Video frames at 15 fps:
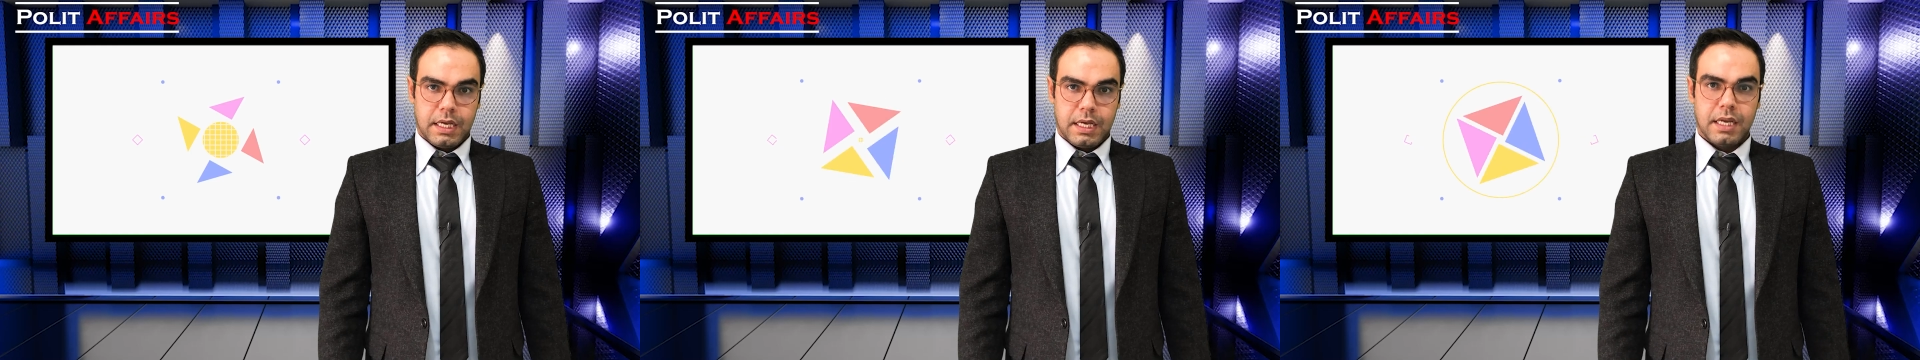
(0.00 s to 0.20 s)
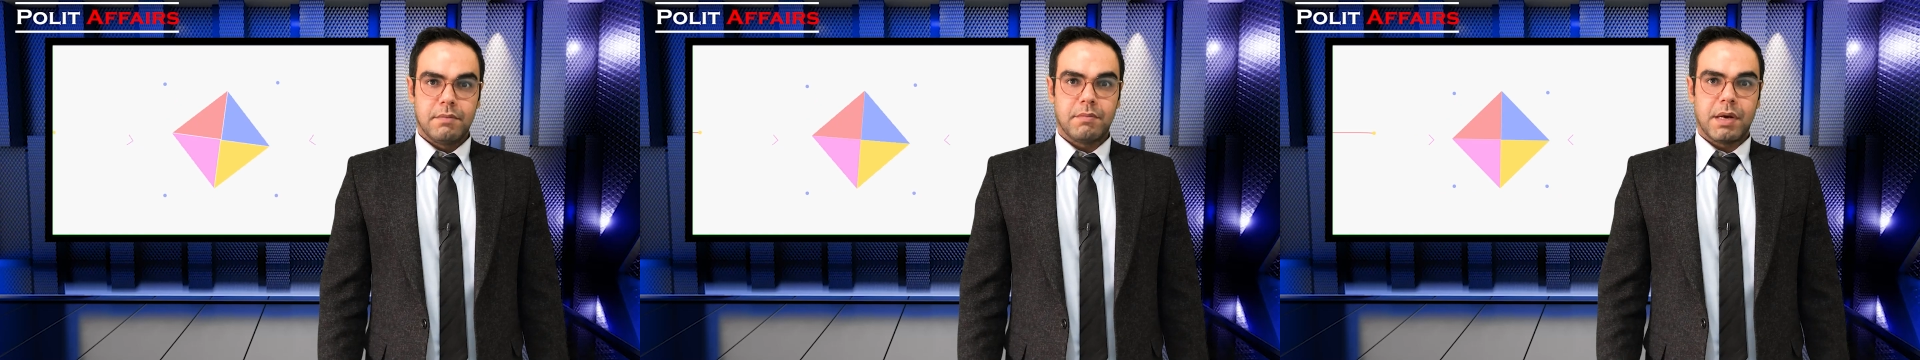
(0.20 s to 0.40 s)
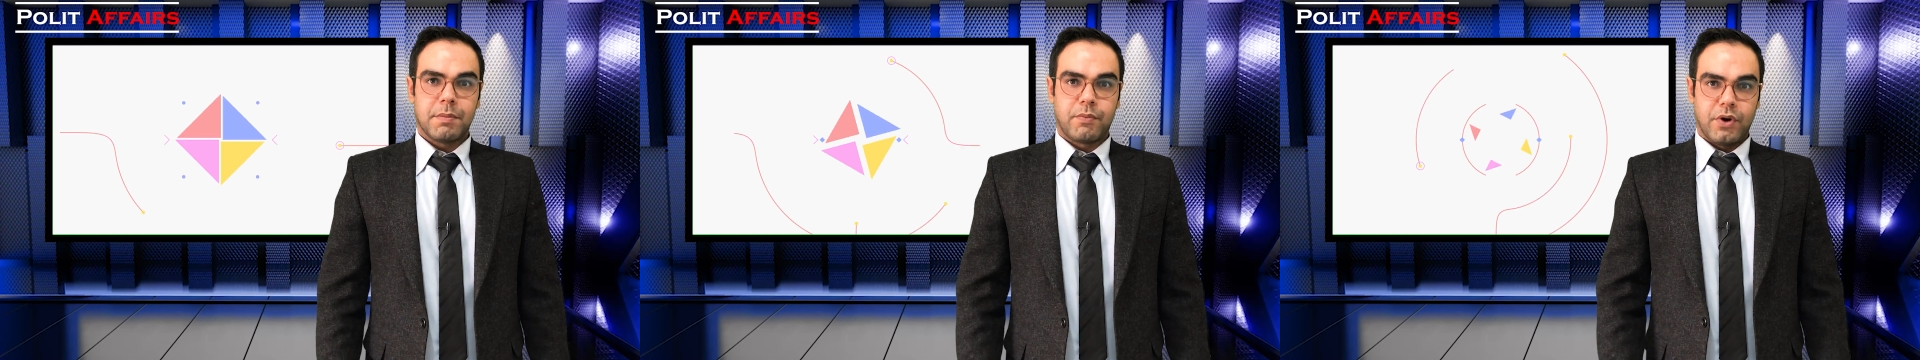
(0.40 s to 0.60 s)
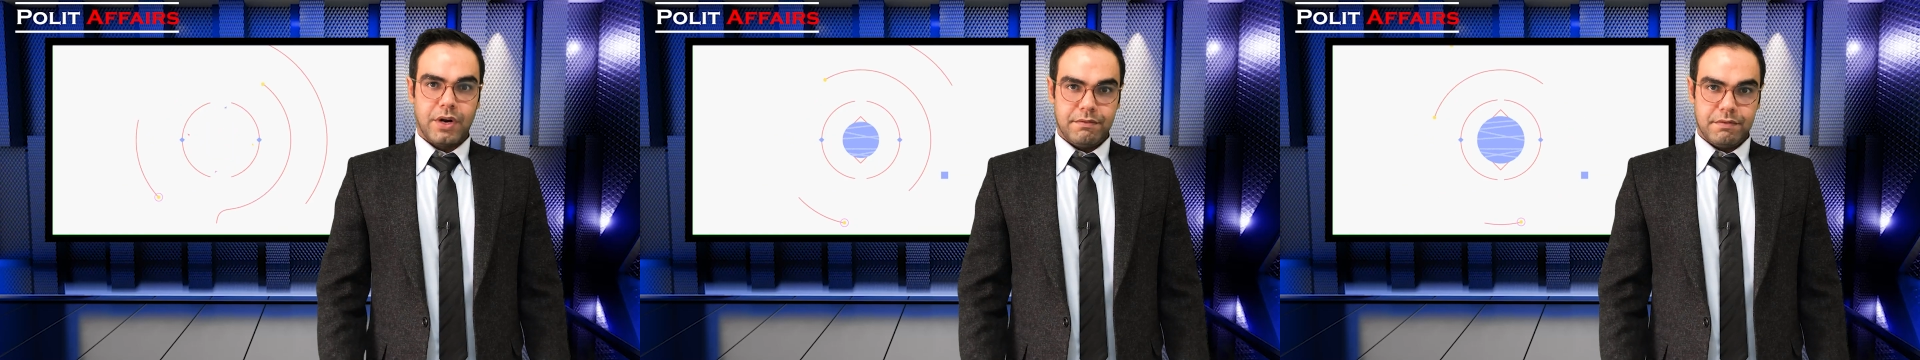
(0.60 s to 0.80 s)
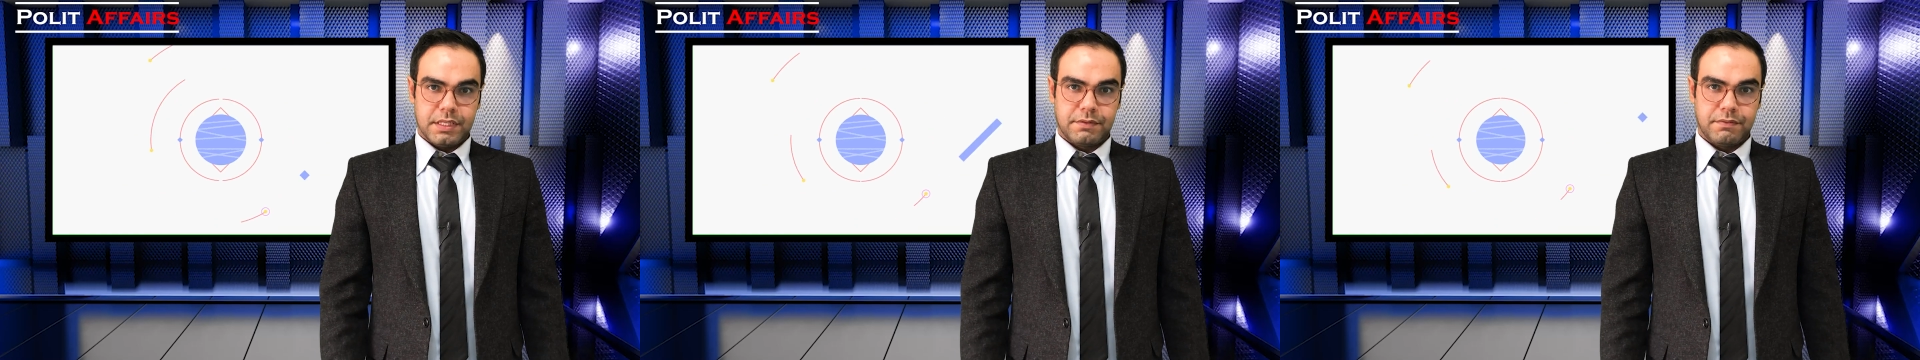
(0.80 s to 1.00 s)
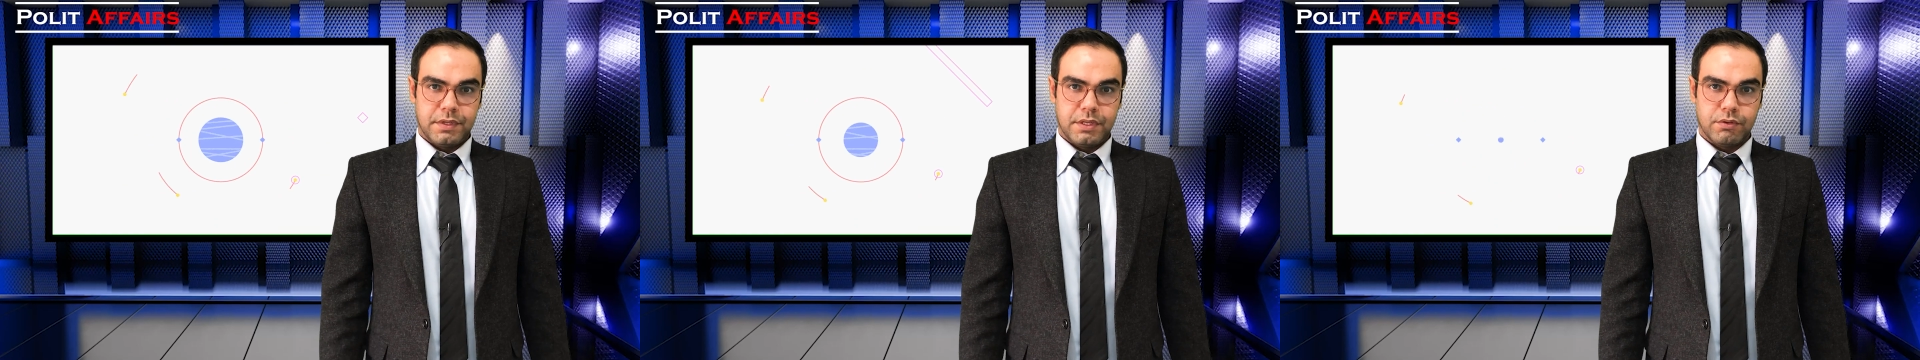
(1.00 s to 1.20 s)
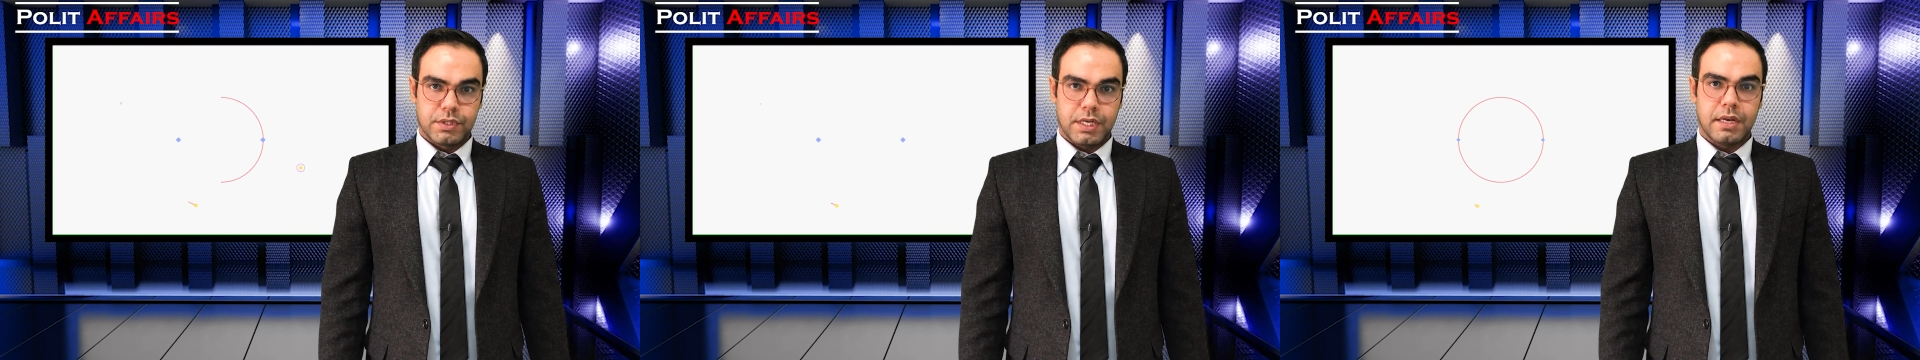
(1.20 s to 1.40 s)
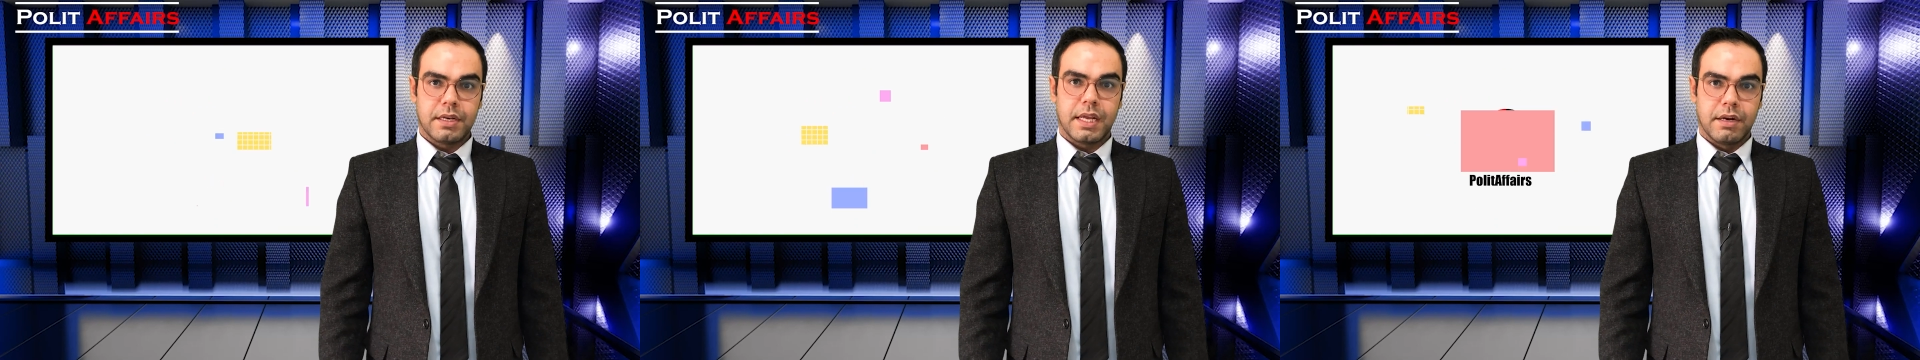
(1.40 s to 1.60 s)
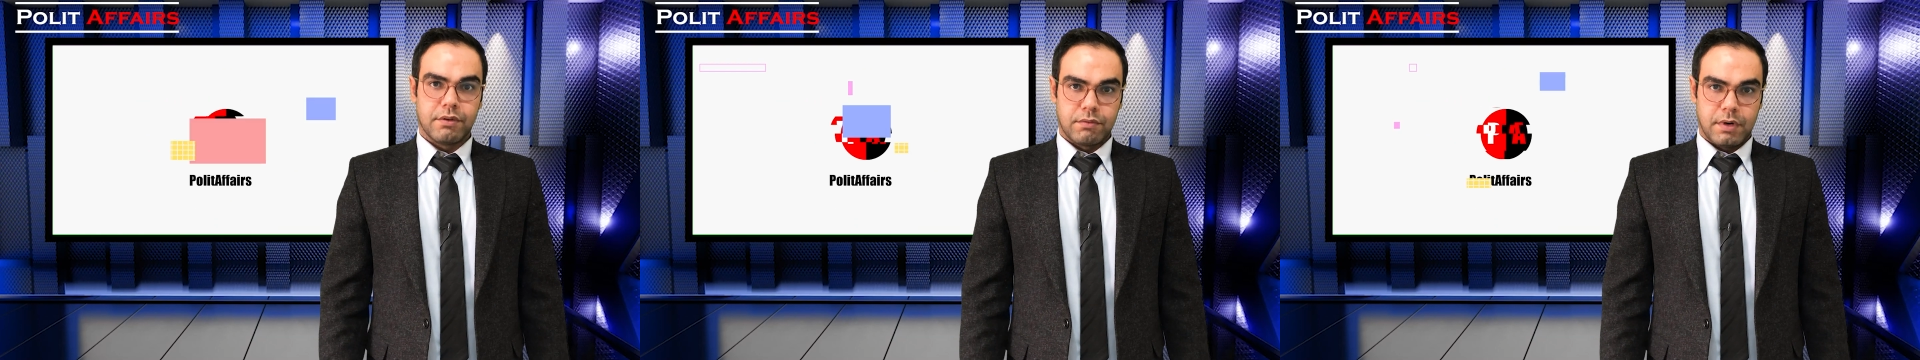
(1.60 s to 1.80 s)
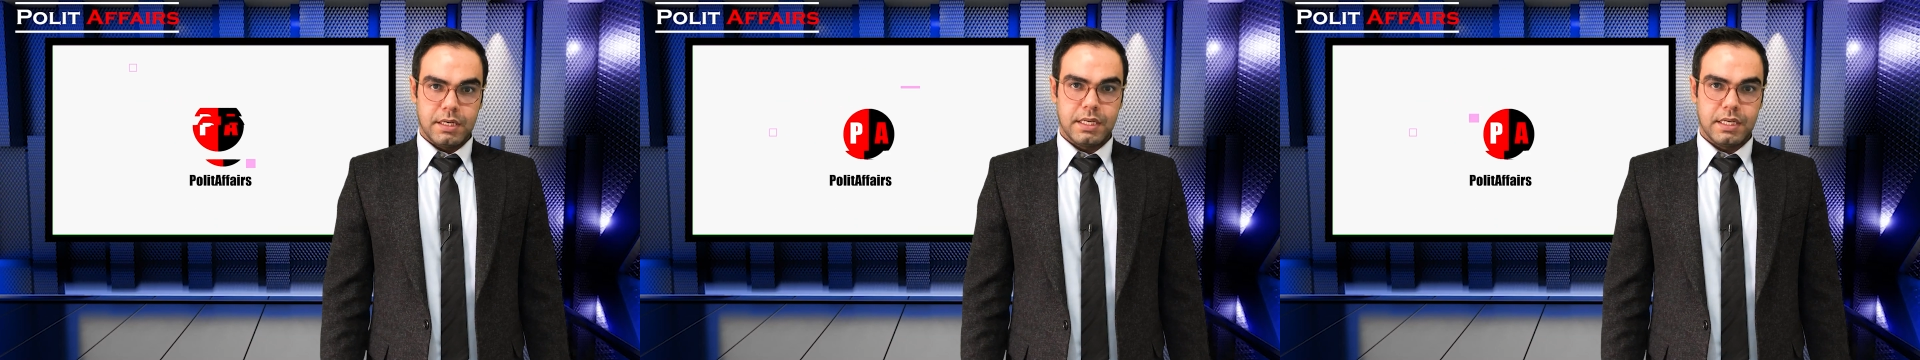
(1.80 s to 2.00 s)
In my previous videos on
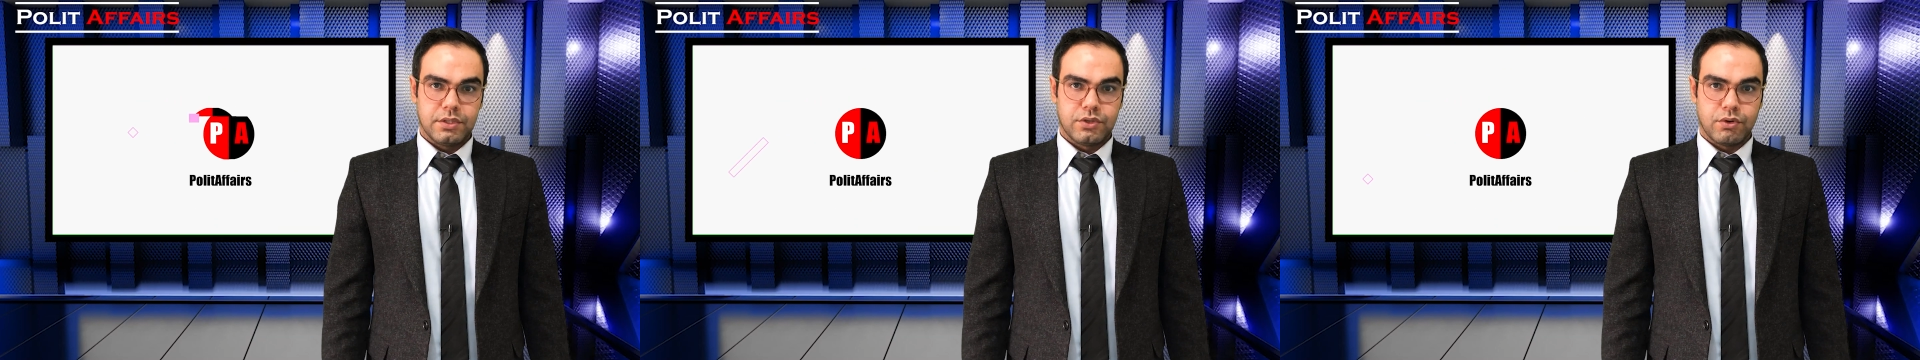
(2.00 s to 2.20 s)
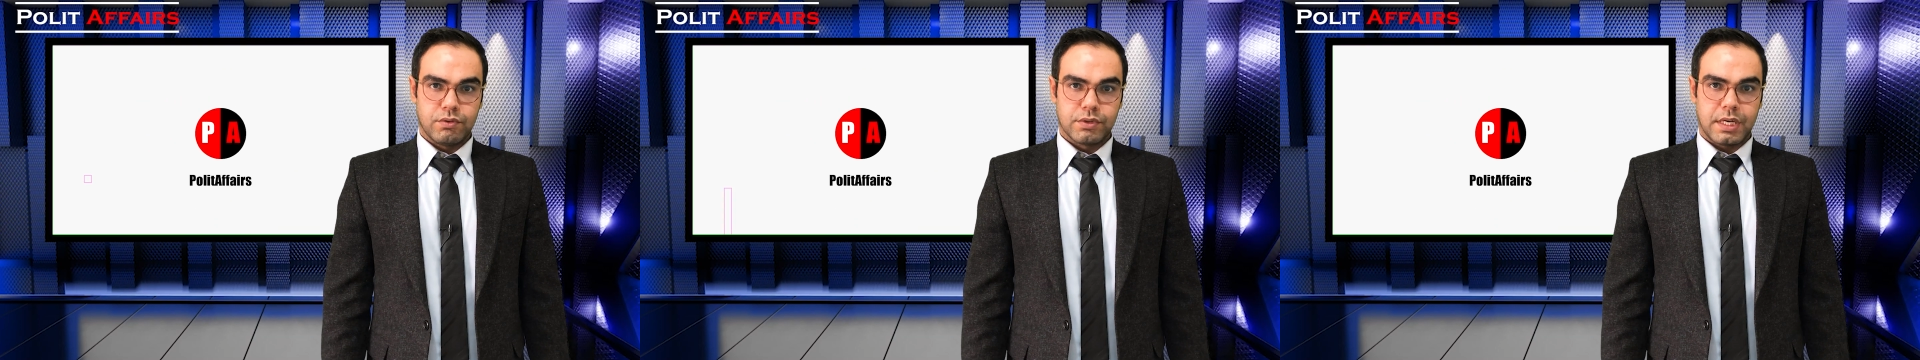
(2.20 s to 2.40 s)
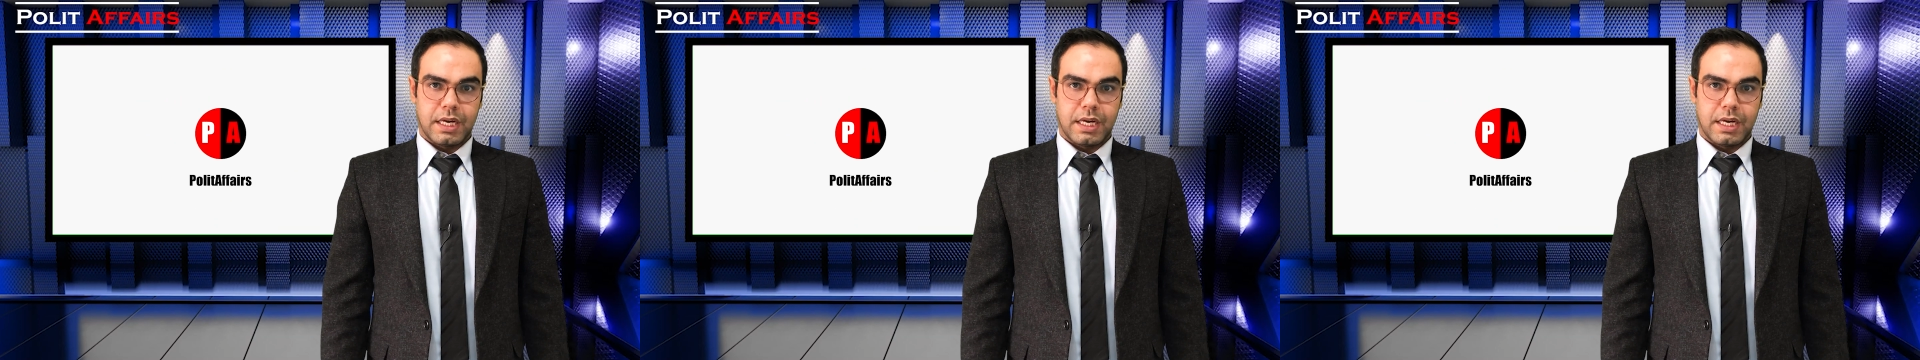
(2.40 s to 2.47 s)
Iranian drones,